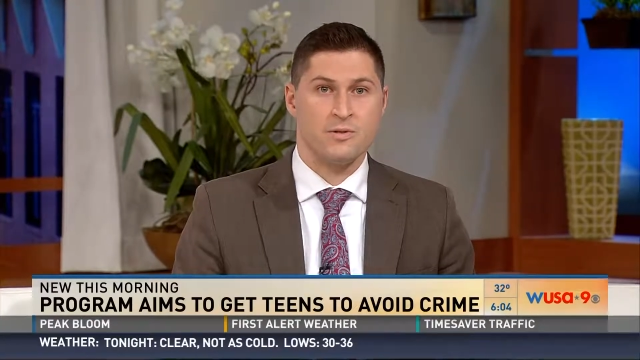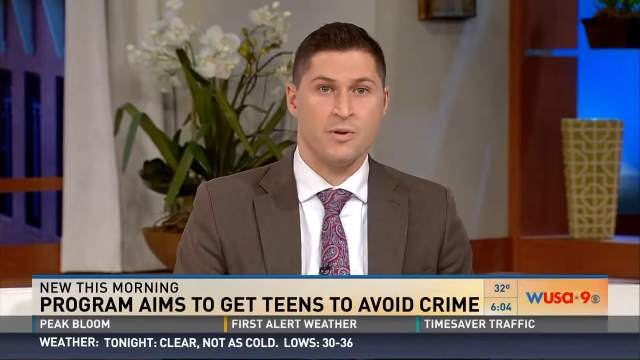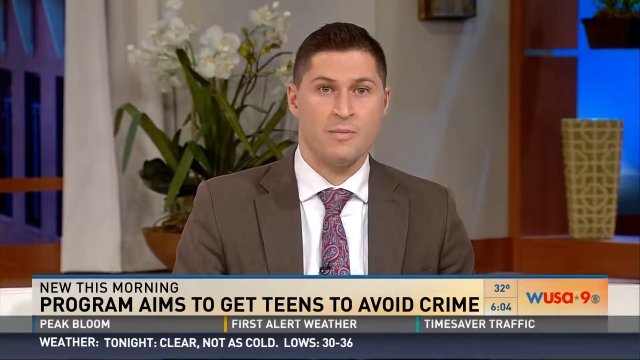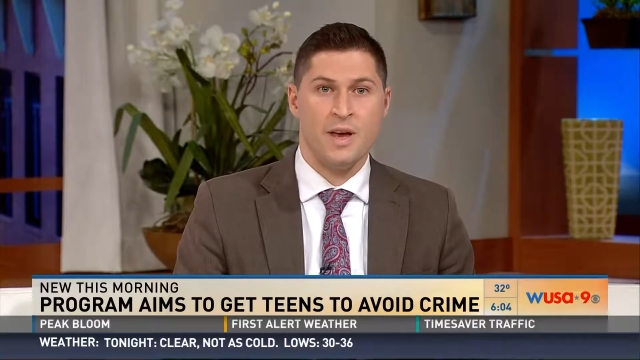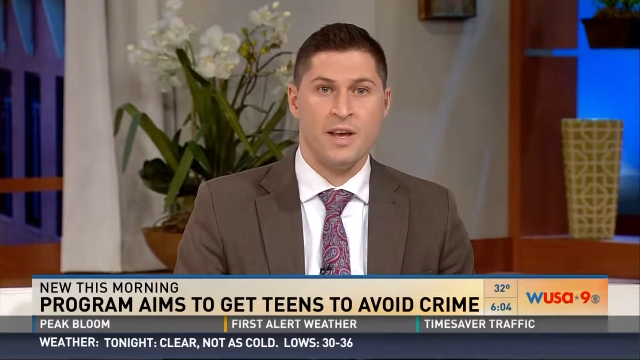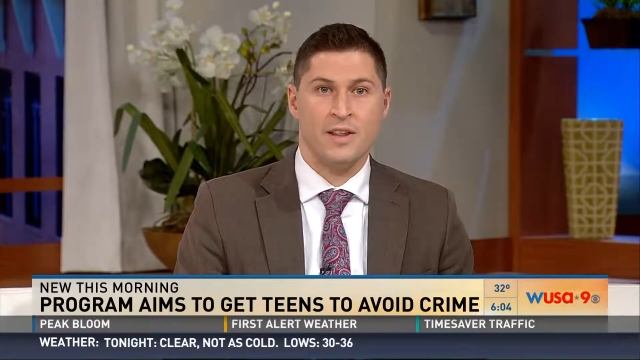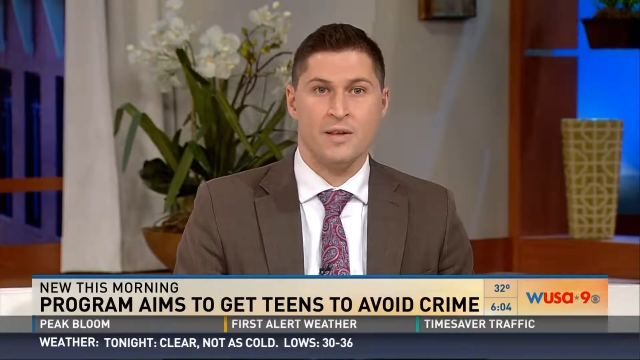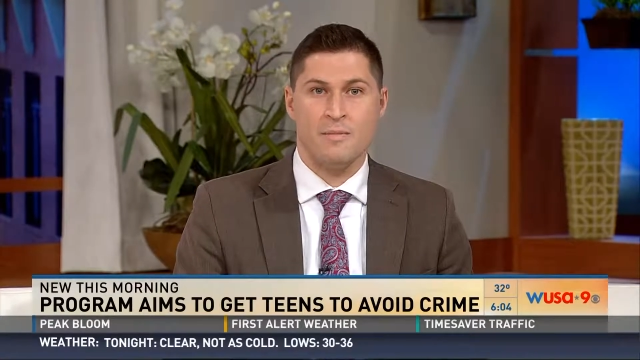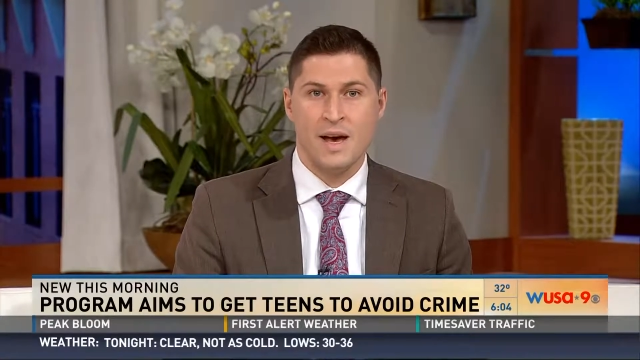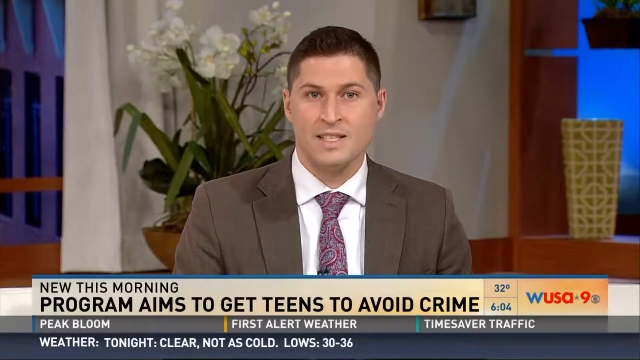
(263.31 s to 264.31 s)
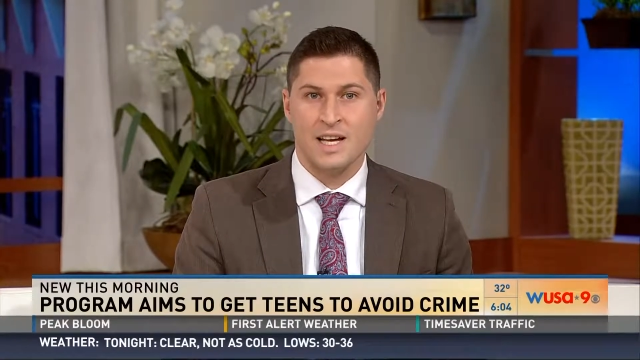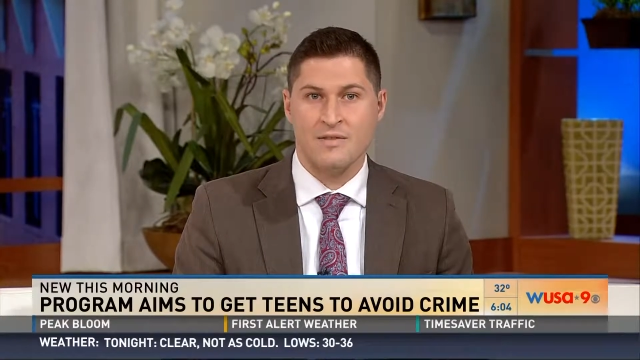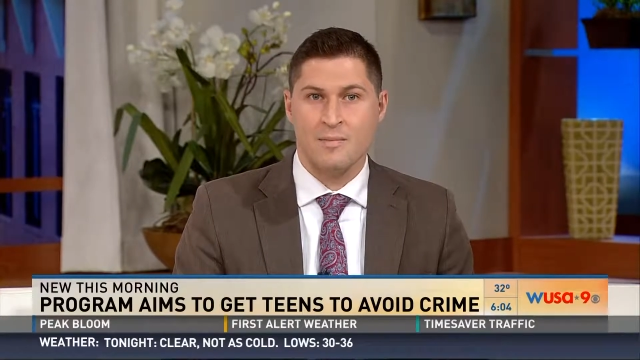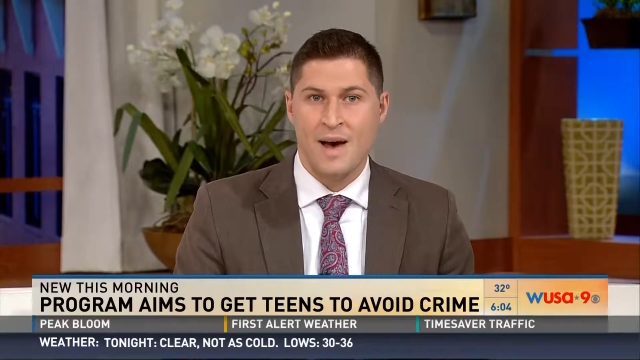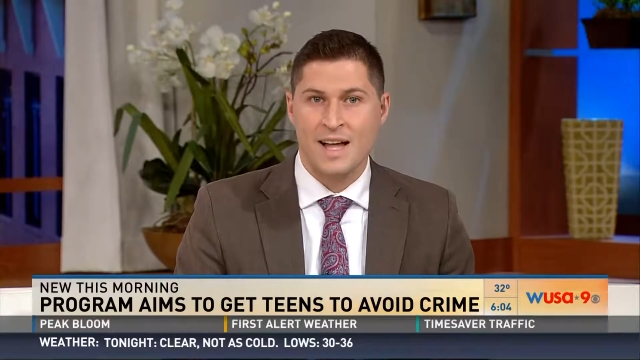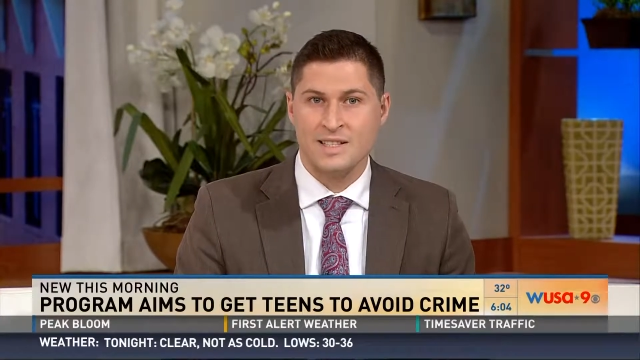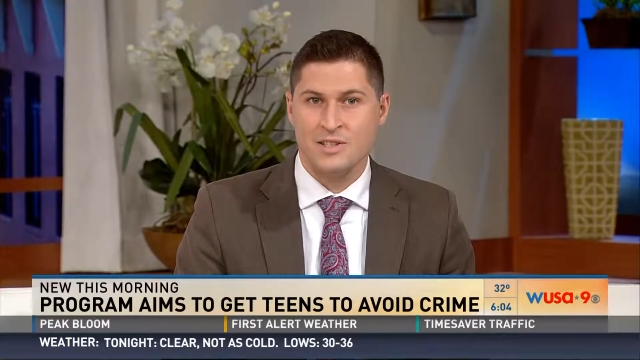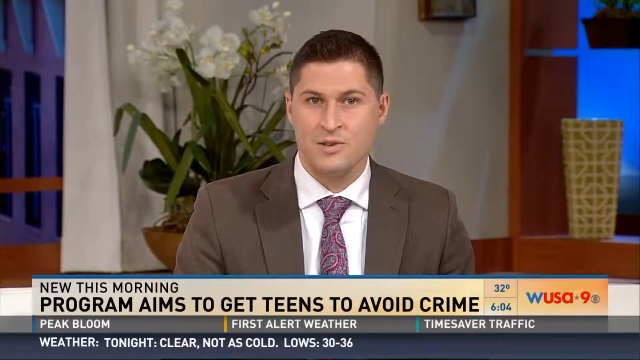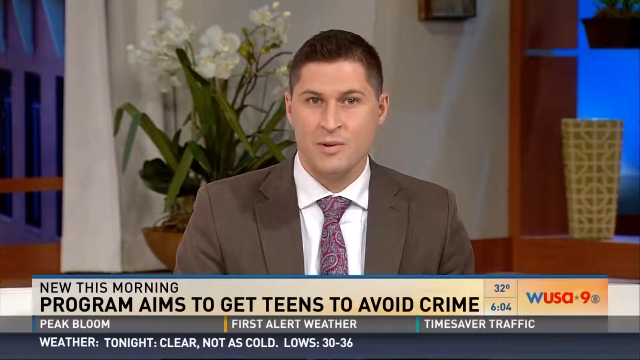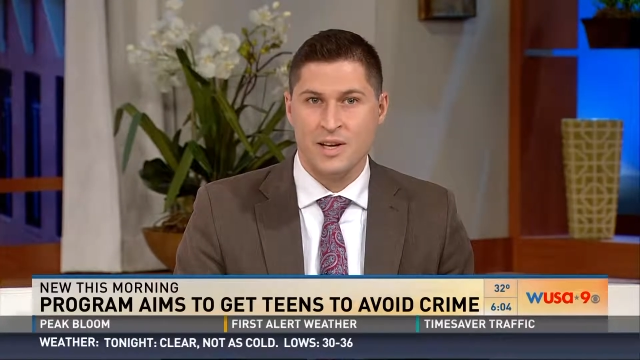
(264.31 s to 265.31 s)
who are making the best out of a bad
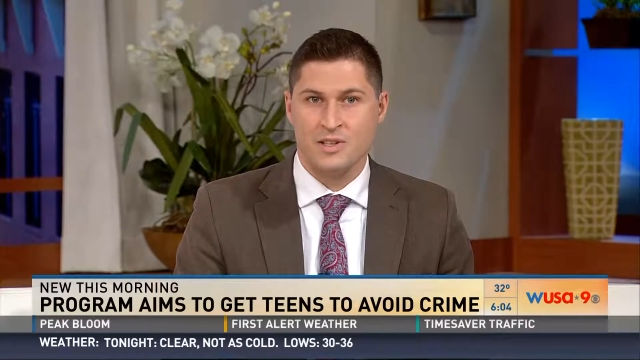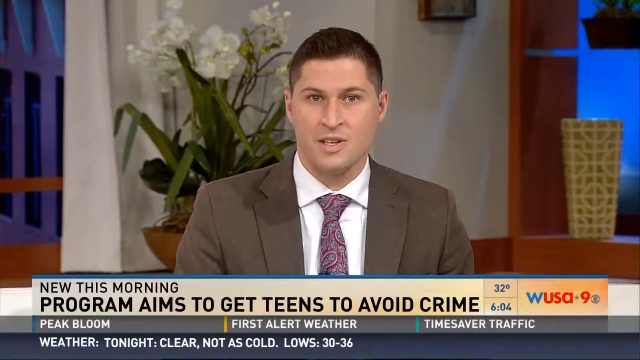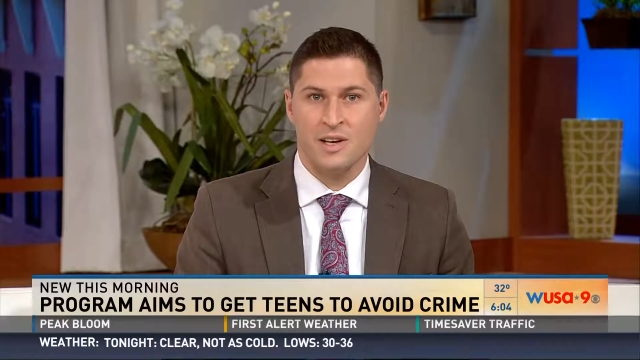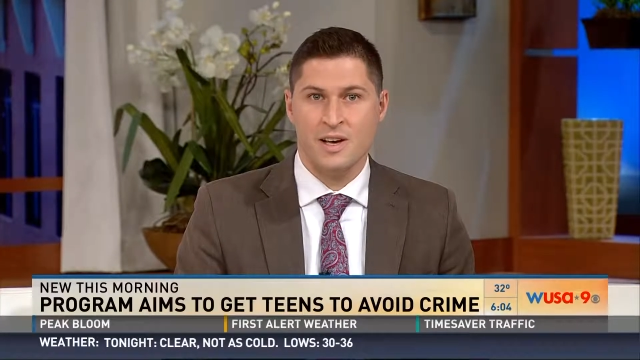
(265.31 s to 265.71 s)
situation.